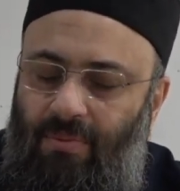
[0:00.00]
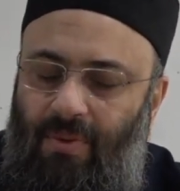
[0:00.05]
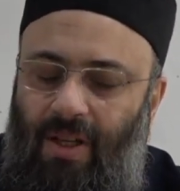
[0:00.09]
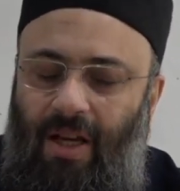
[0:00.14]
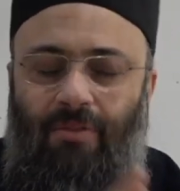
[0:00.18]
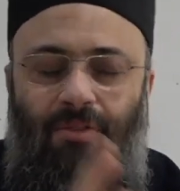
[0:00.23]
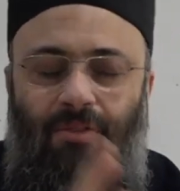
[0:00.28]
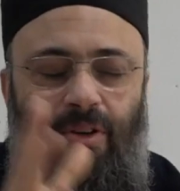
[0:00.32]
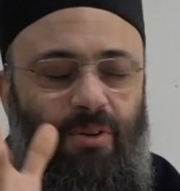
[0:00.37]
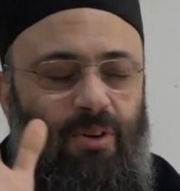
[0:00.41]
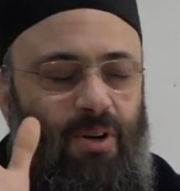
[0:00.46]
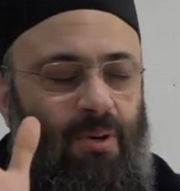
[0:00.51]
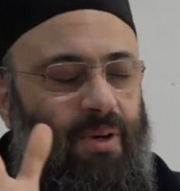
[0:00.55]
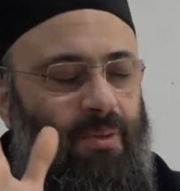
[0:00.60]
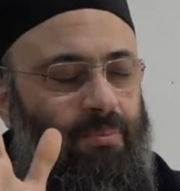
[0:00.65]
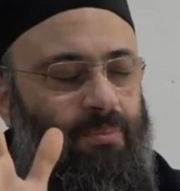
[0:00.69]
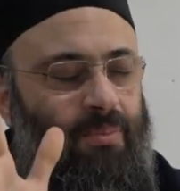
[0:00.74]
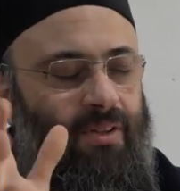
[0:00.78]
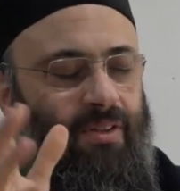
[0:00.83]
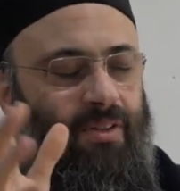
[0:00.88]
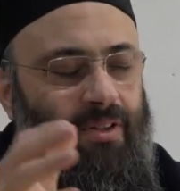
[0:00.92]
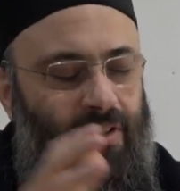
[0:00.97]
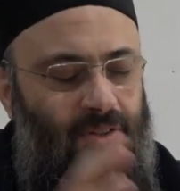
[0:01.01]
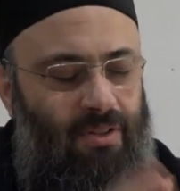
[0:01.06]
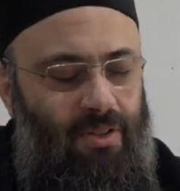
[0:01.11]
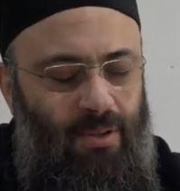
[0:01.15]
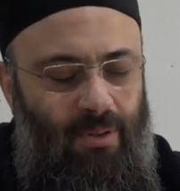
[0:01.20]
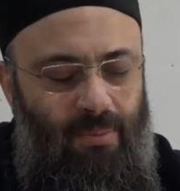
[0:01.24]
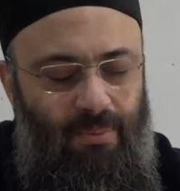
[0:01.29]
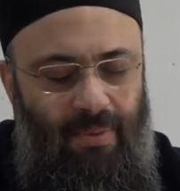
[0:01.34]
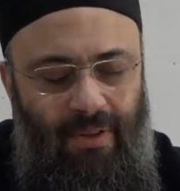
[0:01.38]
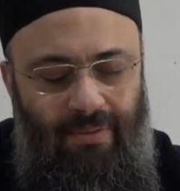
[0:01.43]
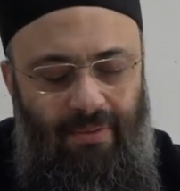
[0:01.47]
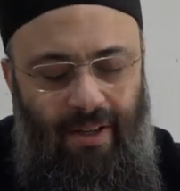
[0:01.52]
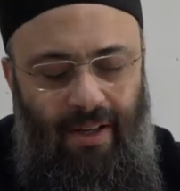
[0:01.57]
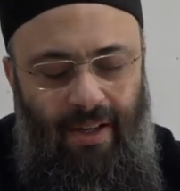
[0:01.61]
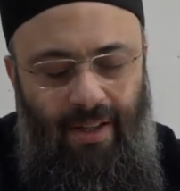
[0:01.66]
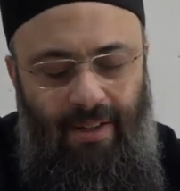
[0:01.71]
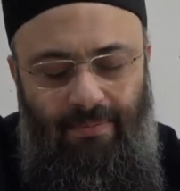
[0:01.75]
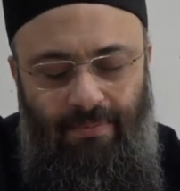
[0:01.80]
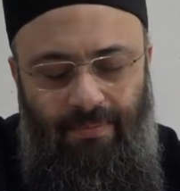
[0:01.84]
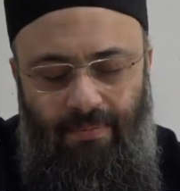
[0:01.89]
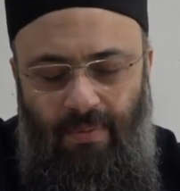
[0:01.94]
And if you remember this, you'll be
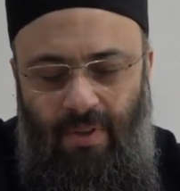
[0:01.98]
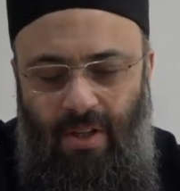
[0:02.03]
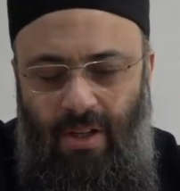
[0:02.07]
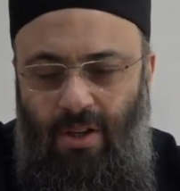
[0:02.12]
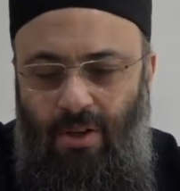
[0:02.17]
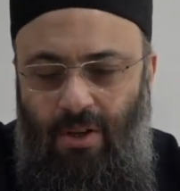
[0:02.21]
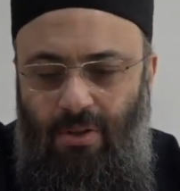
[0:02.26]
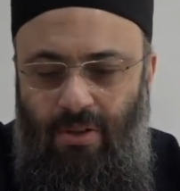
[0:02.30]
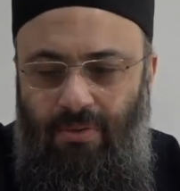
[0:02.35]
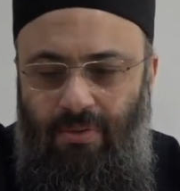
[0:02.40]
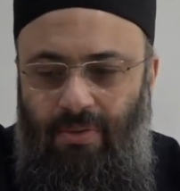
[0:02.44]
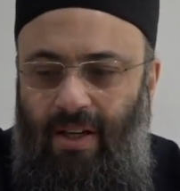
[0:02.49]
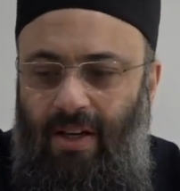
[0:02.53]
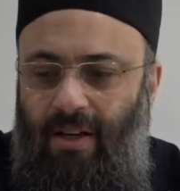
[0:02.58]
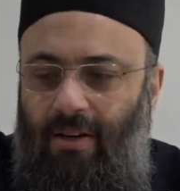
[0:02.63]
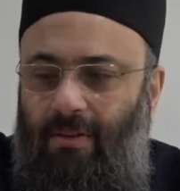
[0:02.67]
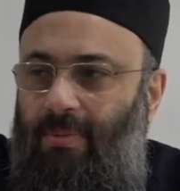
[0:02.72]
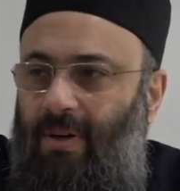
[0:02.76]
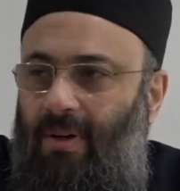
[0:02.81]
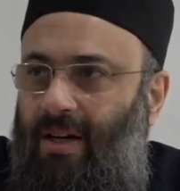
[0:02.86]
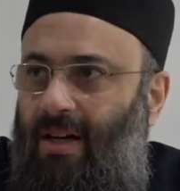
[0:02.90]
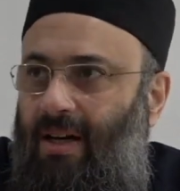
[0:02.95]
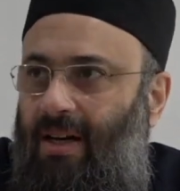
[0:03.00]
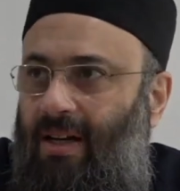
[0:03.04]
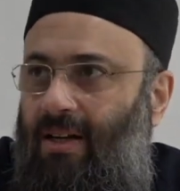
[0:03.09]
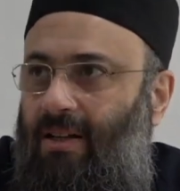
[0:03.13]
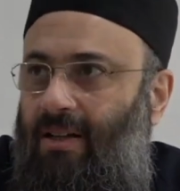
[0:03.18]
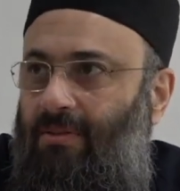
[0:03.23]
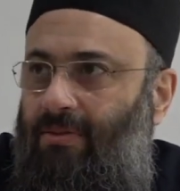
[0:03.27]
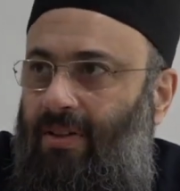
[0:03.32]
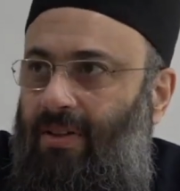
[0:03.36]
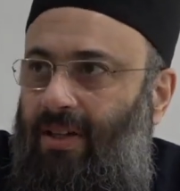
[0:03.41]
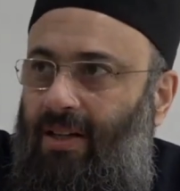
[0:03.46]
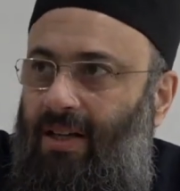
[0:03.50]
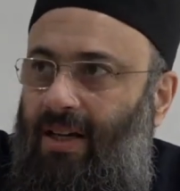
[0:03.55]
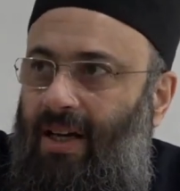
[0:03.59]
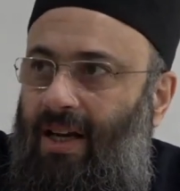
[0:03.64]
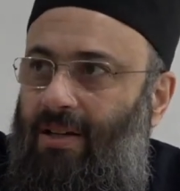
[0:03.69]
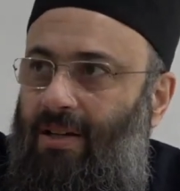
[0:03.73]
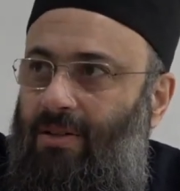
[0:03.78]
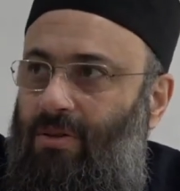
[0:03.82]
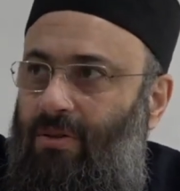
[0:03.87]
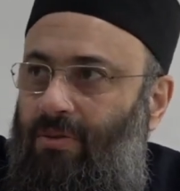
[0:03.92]
fine. Sufiya of Baqa, not
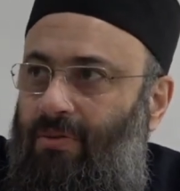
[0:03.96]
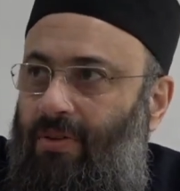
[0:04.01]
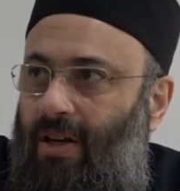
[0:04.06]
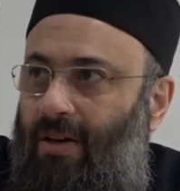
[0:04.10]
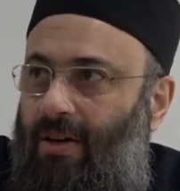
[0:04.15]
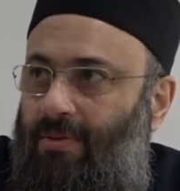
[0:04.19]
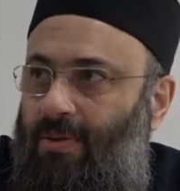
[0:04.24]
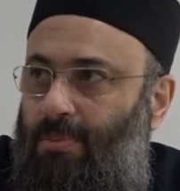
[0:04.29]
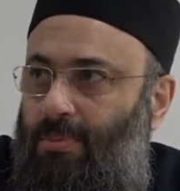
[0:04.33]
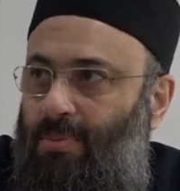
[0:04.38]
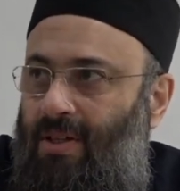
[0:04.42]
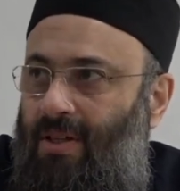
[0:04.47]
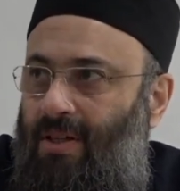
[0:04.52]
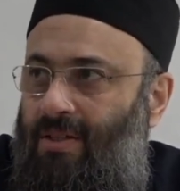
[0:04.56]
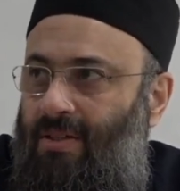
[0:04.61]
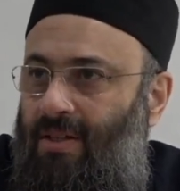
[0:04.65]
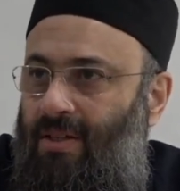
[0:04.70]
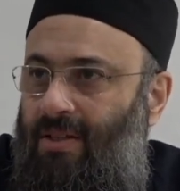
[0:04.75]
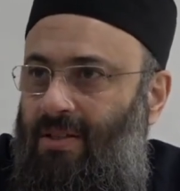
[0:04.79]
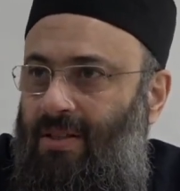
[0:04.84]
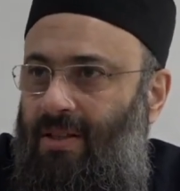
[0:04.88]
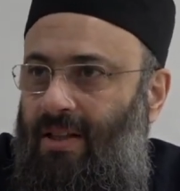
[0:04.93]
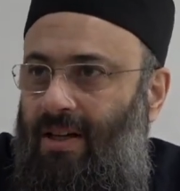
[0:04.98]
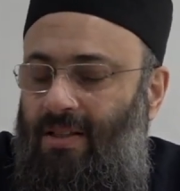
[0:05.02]
Fana, Sufiya of subsistence, not